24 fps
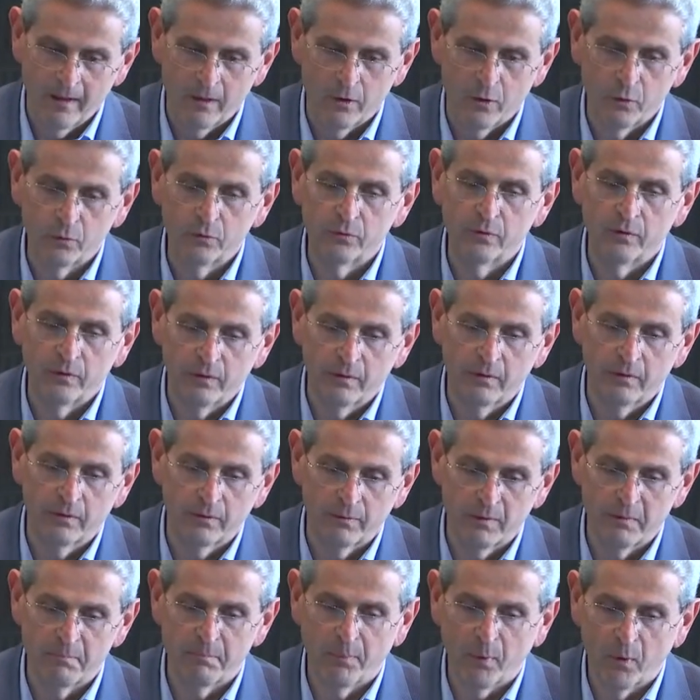good
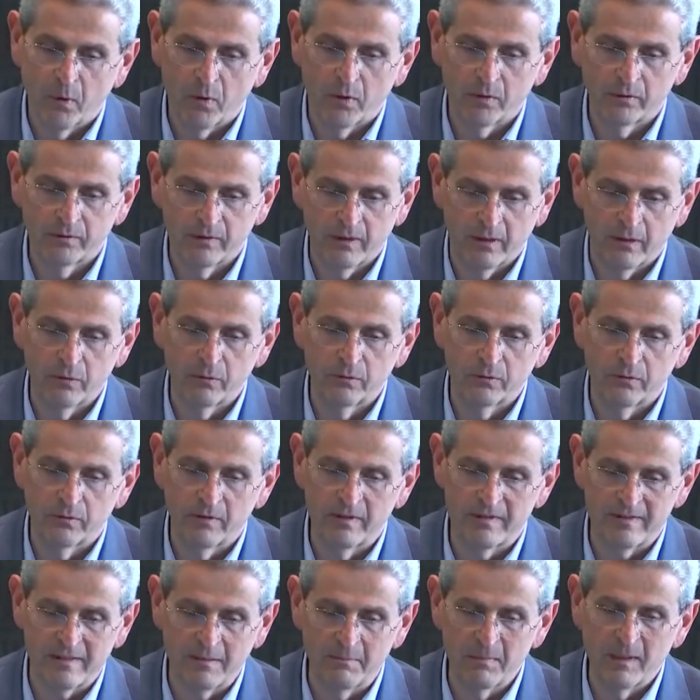report, a good
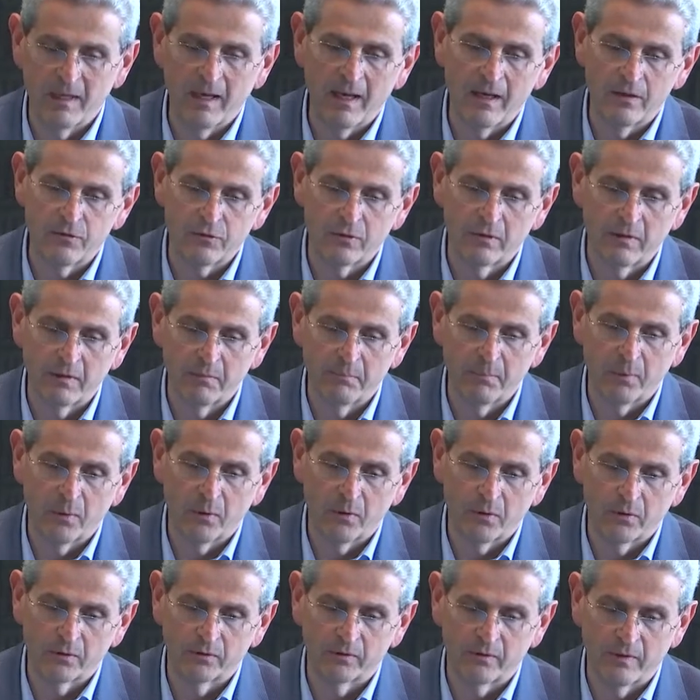dissemination
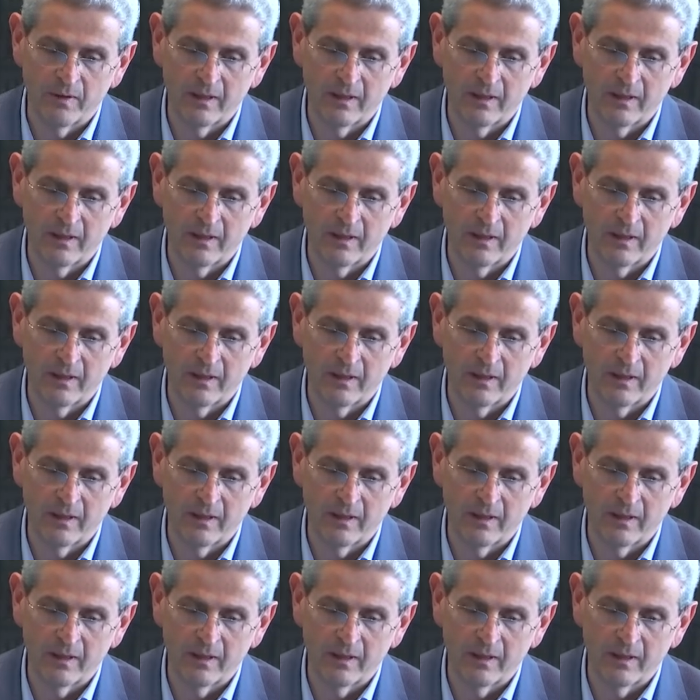report